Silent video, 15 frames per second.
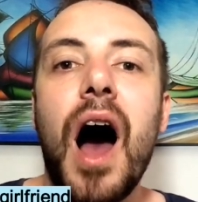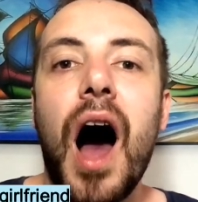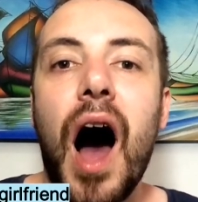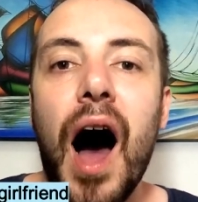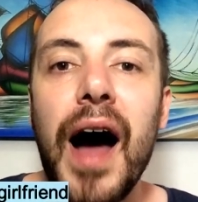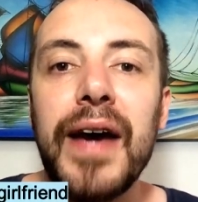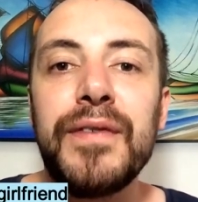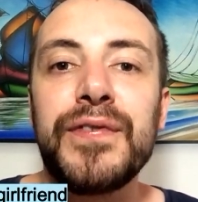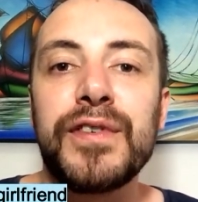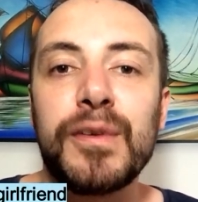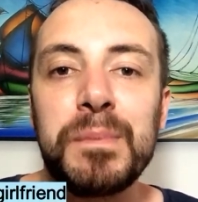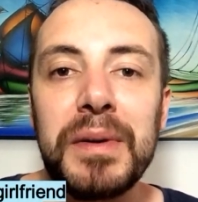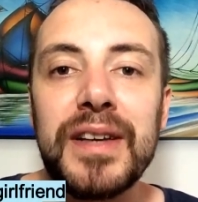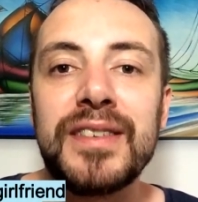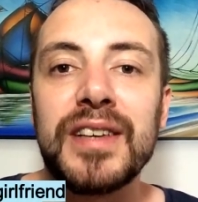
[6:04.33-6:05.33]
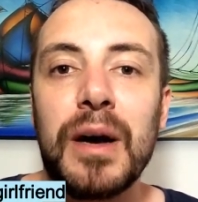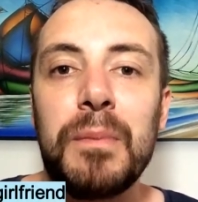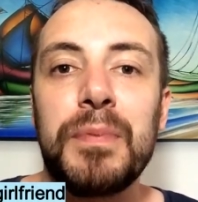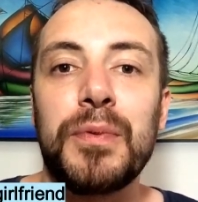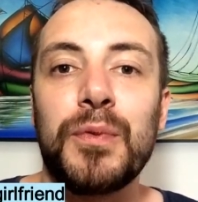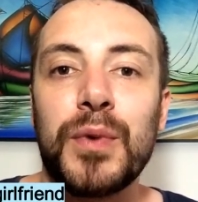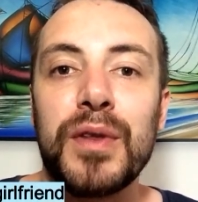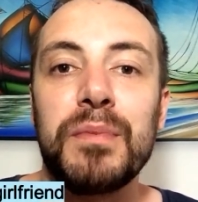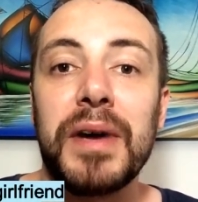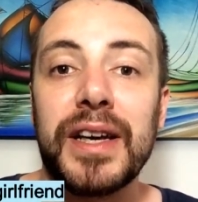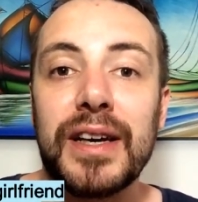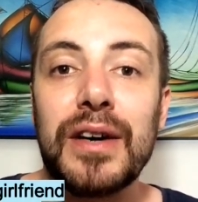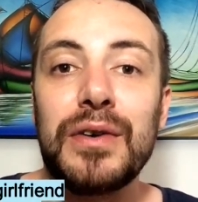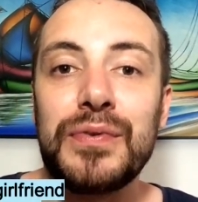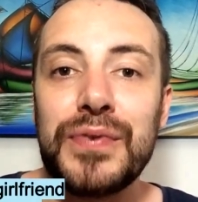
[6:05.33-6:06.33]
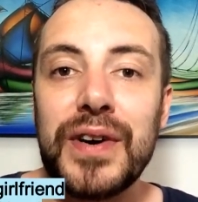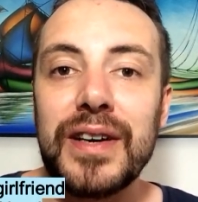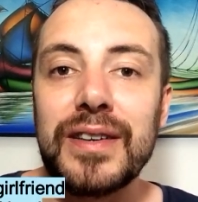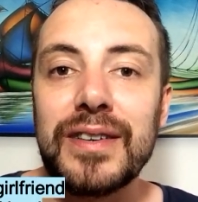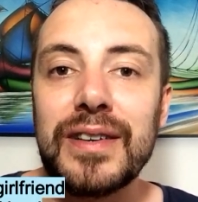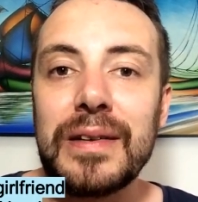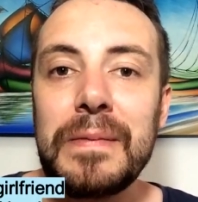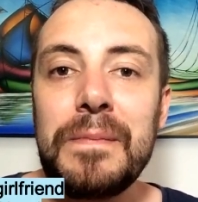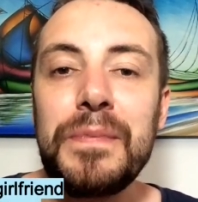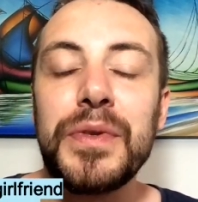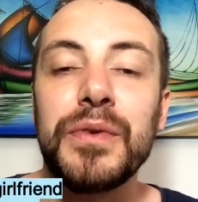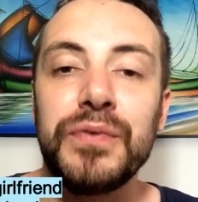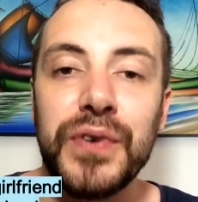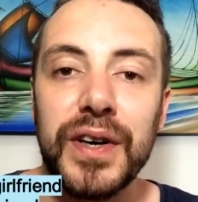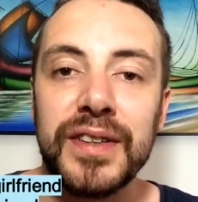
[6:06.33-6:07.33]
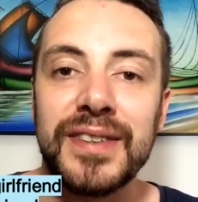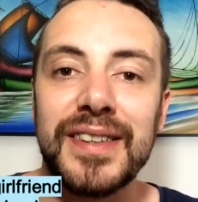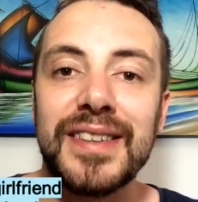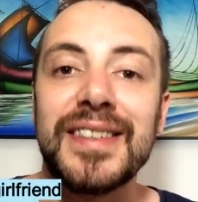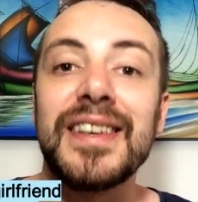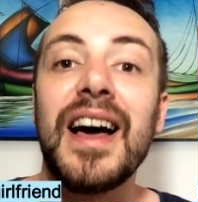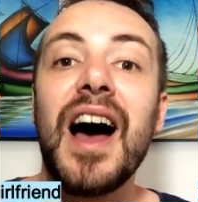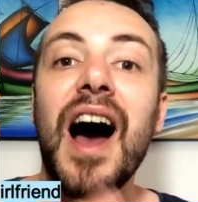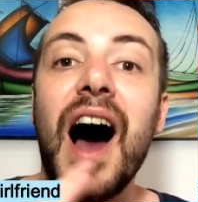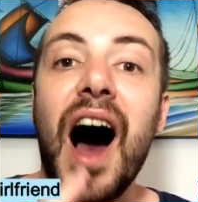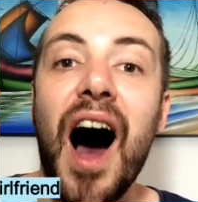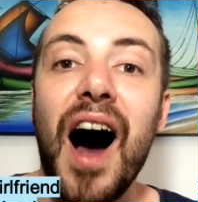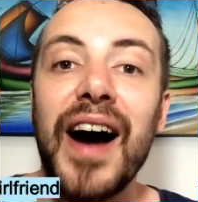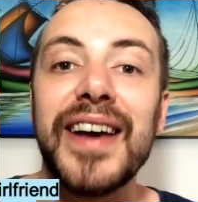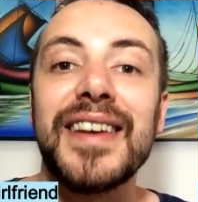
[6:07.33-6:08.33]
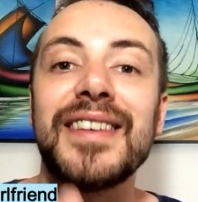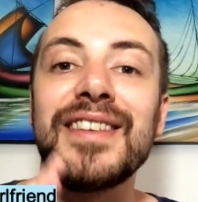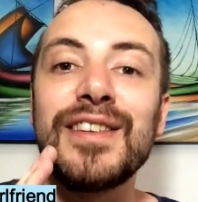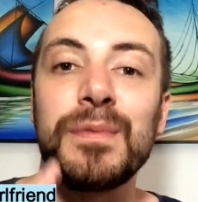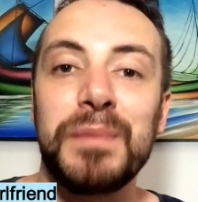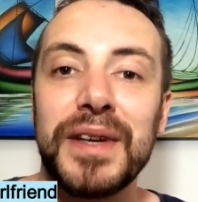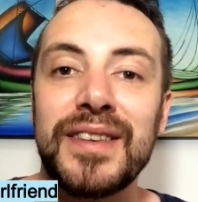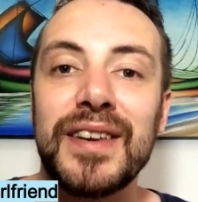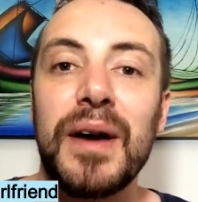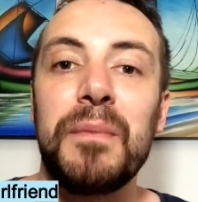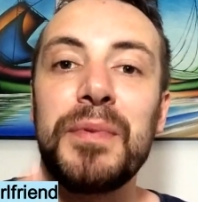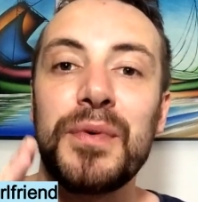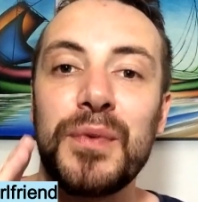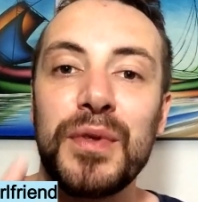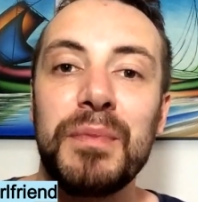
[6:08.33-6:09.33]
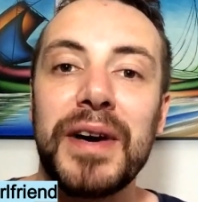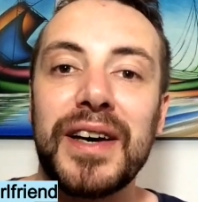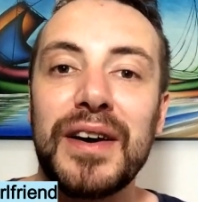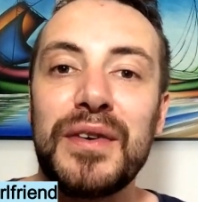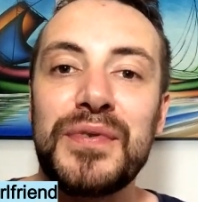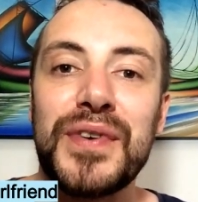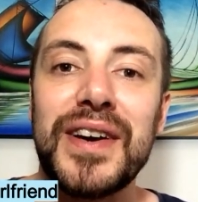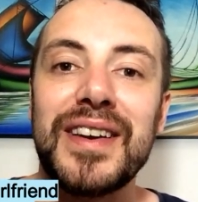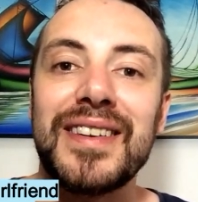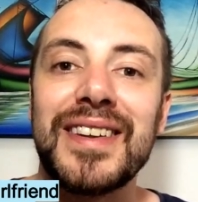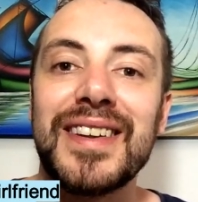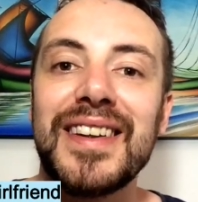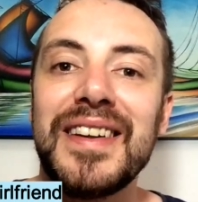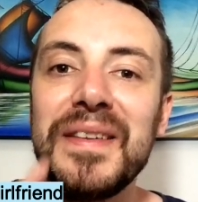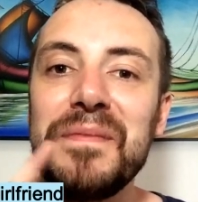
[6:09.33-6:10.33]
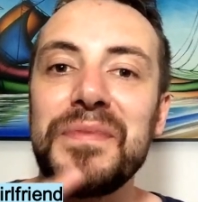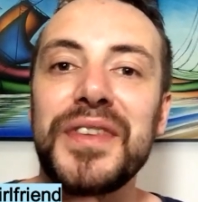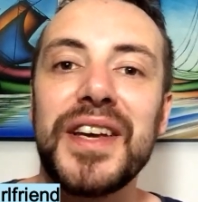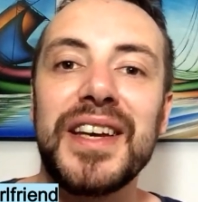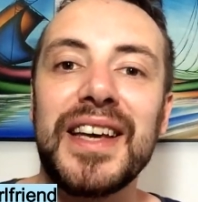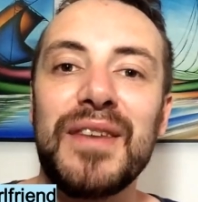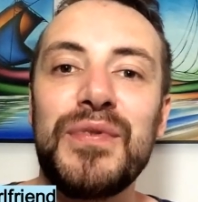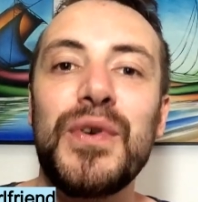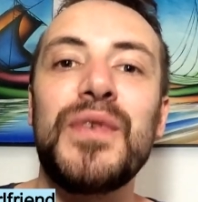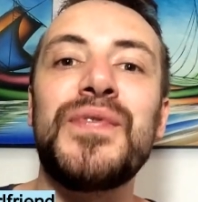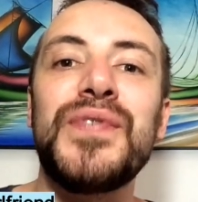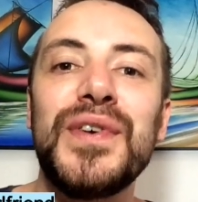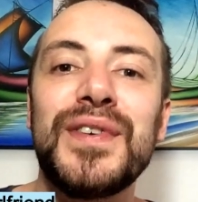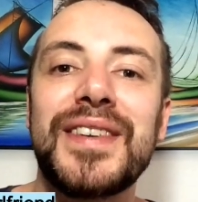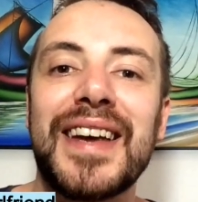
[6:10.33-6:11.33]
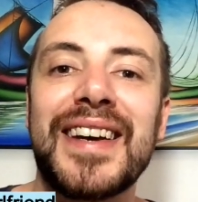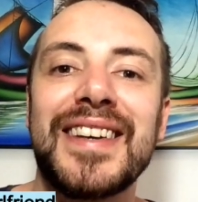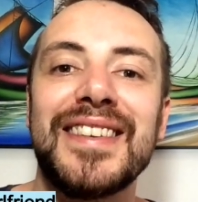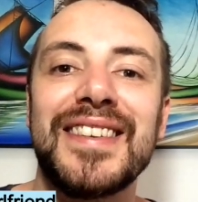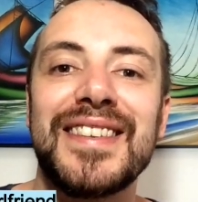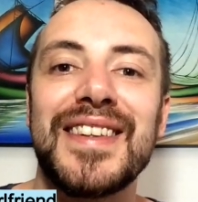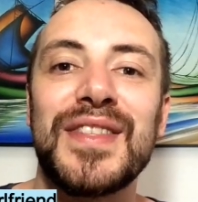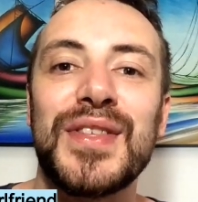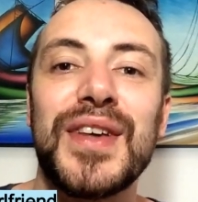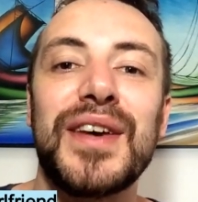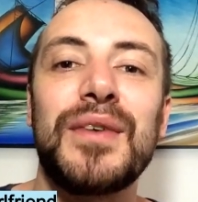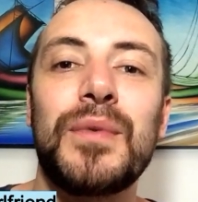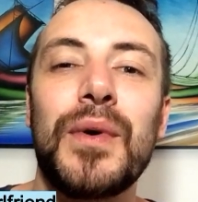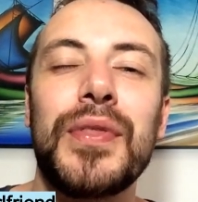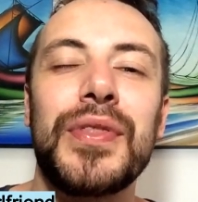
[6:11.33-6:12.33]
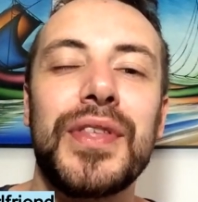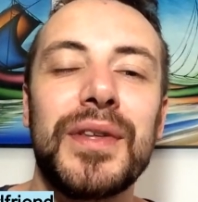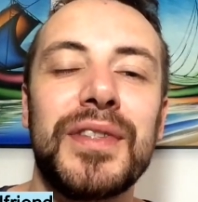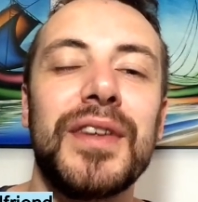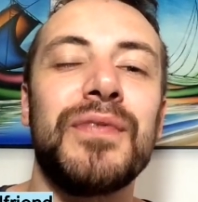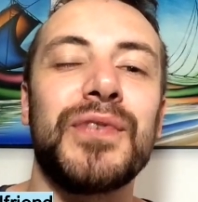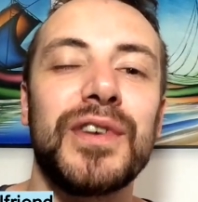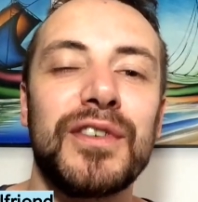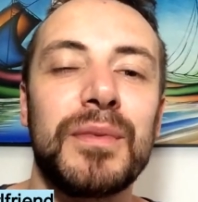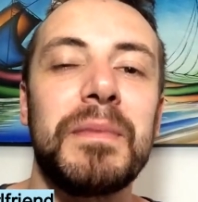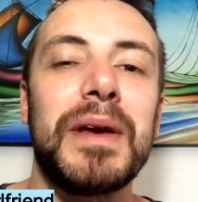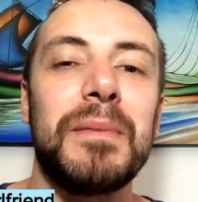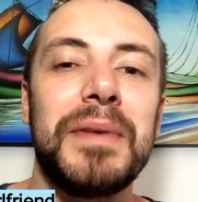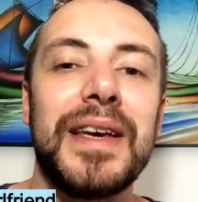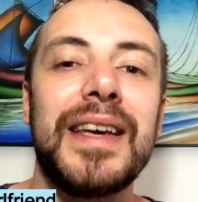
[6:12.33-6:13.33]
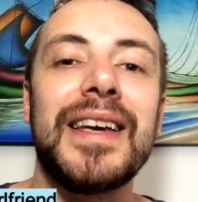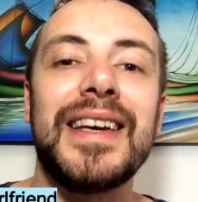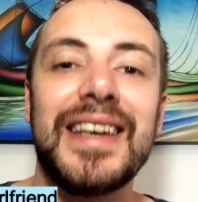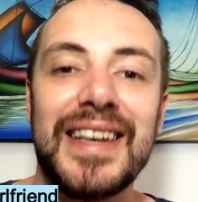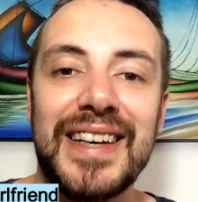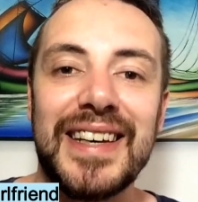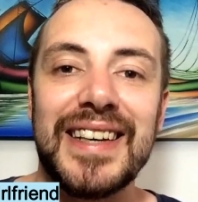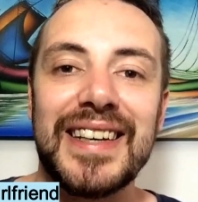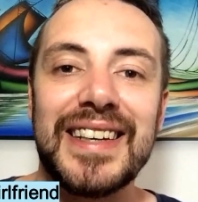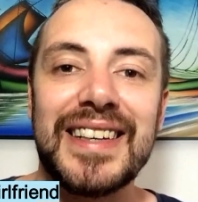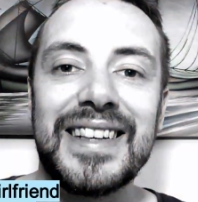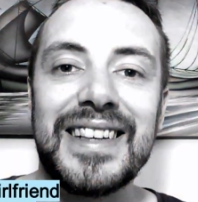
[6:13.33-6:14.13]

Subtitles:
I've split up with my girlfriend versus I split up with my girlfriend. Going to give you a few seconds to think what the difference may be here.